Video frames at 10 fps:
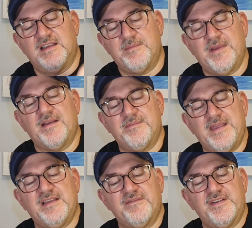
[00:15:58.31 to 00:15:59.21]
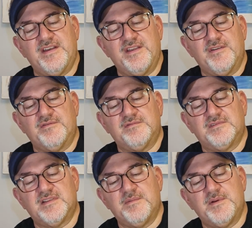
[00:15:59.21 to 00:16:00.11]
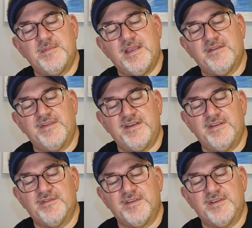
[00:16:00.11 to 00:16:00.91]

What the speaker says: I'll make a video. I'm going to make a video